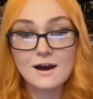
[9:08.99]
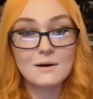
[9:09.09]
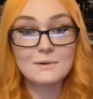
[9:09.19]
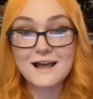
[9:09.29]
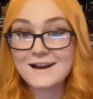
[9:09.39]

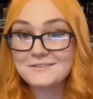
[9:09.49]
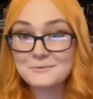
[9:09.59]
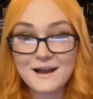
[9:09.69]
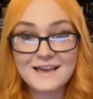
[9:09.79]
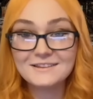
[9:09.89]
But either
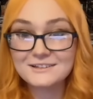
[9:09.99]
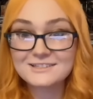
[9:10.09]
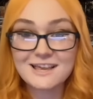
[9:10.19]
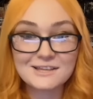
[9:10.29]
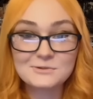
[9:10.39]
way, it looks
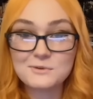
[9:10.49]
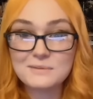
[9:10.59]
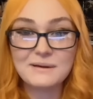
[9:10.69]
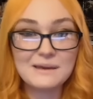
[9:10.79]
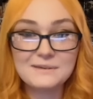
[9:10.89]
like
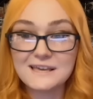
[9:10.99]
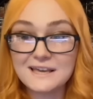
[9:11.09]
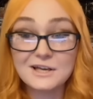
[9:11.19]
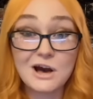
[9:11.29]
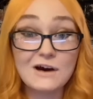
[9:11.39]
Sweet Baby
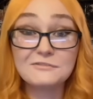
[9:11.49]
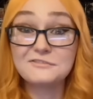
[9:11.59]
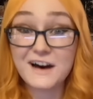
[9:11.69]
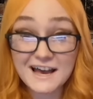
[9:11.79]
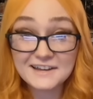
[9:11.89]
Inc. got
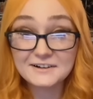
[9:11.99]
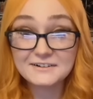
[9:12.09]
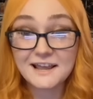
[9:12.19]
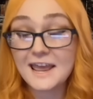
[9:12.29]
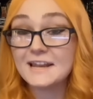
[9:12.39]

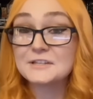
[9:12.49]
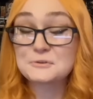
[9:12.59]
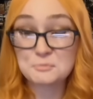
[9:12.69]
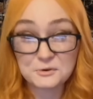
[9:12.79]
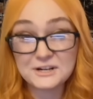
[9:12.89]
fired, and it's
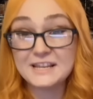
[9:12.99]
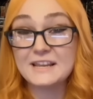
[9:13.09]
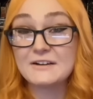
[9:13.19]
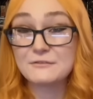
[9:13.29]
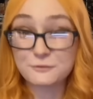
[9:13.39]

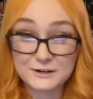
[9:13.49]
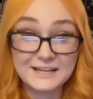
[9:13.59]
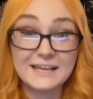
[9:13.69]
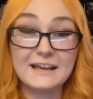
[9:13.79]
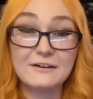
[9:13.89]
pretty
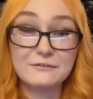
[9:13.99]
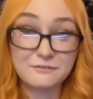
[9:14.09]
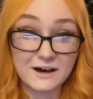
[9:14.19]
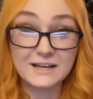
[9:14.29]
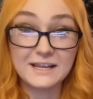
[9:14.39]
freaking
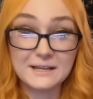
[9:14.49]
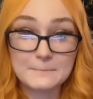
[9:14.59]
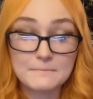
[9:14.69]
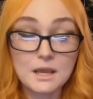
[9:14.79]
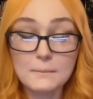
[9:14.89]
funny.
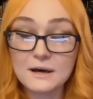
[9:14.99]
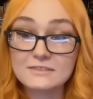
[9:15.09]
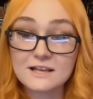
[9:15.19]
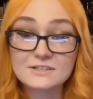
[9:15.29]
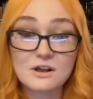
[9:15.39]
But
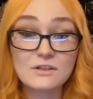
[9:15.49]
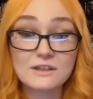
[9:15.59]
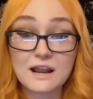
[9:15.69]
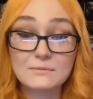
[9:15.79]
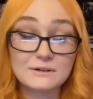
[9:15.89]
that's all
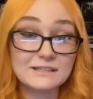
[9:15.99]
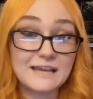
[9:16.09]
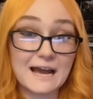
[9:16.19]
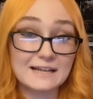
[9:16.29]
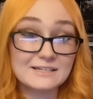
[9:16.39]
that I really
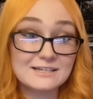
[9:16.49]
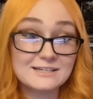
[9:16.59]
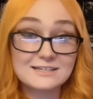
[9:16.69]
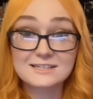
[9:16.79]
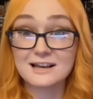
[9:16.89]
had to
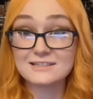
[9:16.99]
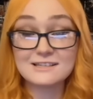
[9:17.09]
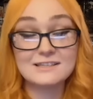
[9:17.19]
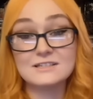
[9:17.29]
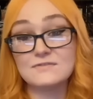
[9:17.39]
discuss
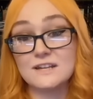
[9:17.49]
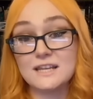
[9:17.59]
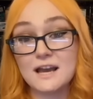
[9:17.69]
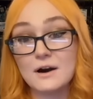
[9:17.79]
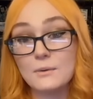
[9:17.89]
in this
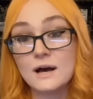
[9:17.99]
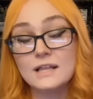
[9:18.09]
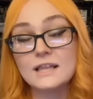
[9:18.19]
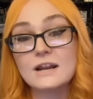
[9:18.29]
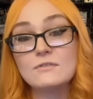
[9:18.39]
video.
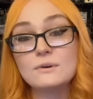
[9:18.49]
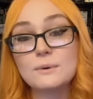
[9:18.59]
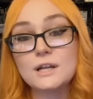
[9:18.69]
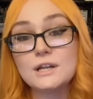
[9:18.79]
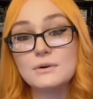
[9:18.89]
Let
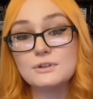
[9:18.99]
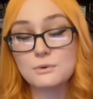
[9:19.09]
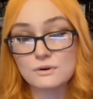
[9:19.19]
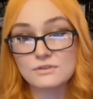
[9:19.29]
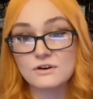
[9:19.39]
everyone know
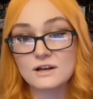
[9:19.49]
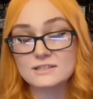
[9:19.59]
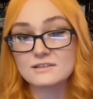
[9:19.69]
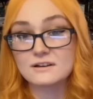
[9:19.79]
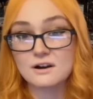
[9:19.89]
your
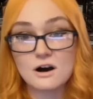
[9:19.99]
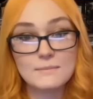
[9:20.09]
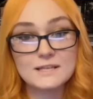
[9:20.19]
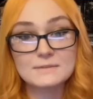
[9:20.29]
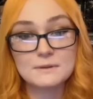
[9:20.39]
thoughts in the
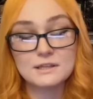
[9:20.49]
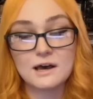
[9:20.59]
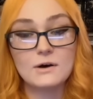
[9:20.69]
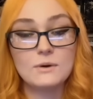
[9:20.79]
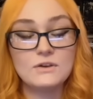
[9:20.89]
comments
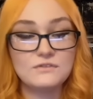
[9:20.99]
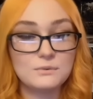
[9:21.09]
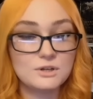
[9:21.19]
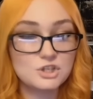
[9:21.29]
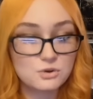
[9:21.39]
below. If
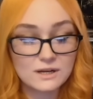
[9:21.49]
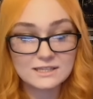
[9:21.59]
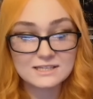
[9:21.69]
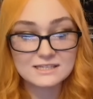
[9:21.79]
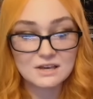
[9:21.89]
you enjoyed
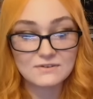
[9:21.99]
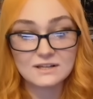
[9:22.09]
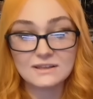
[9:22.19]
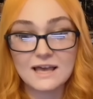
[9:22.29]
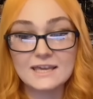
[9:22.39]
this, give it a
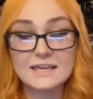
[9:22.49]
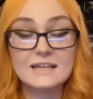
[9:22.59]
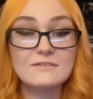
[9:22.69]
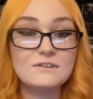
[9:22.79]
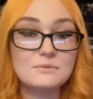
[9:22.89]
like, and
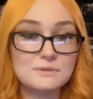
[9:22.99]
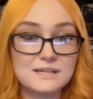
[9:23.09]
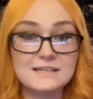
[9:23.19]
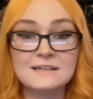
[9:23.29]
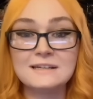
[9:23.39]
if you
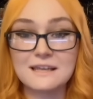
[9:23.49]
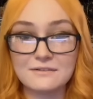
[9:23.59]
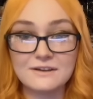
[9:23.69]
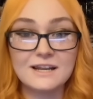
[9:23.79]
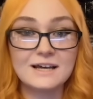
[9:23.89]
didn't,
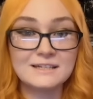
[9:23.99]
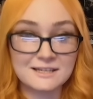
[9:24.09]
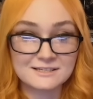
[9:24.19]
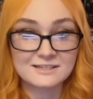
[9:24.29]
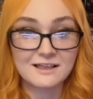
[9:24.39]
give it a
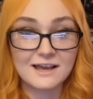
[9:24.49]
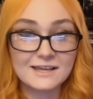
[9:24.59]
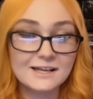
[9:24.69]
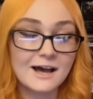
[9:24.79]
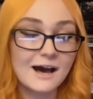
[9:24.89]

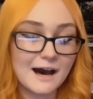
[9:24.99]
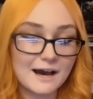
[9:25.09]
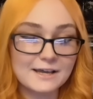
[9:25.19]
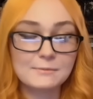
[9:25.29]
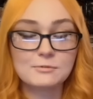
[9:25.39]
dislike.
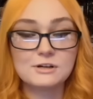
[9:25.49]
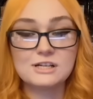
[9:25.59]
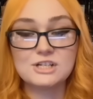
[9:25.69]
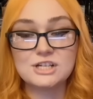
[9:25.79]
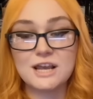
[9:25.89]
I
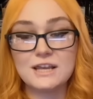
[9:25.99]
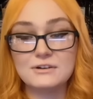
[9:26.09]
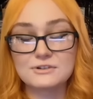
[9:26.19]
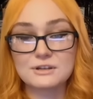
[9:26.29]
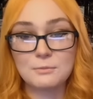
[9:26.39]
appreciate
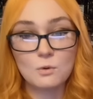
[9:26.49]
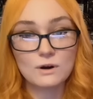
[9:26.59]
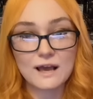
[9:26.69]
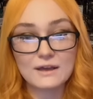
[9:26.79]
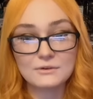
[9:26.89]
your
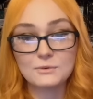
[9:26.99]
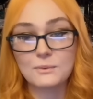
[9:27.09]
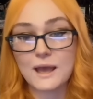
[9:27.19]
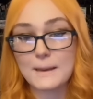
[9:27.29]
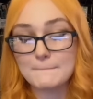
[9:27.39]
support either
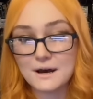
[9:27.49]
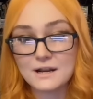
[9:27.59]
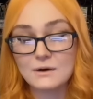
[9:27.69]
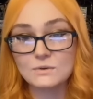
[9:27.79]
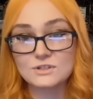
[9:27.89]
way, but
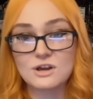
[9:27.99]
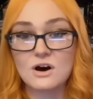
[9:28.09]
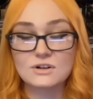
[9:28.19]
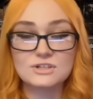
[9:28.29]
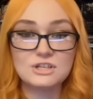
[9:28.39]
I will
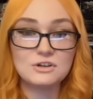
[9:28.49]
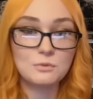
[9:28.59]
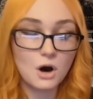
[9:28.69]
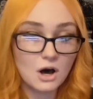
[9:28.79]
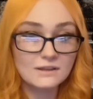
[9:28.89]
talk to you
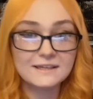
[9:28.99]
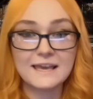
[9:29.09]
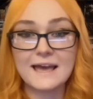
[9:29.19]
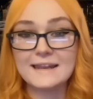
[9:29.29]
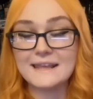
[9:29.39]
all
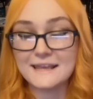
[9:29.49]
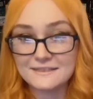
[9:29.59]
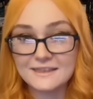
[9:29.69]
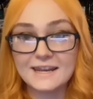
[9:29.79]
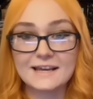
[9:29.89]
again
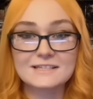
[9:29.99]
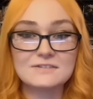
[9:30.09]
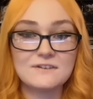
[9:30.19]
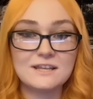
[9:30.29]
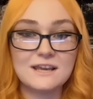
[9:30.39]
in the next
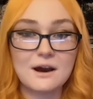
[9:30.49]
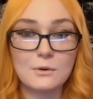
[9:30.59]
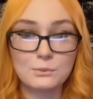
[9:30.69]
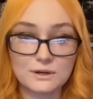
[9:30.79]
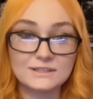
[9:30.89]

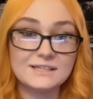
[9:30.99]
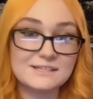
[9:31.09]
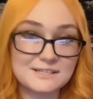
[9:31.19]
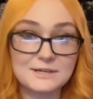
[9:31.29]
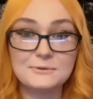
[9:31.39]
video really
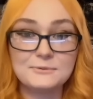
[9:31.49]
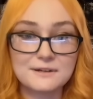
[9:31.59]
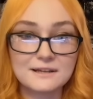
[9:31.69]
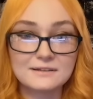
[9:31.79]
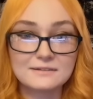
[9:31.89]
soon.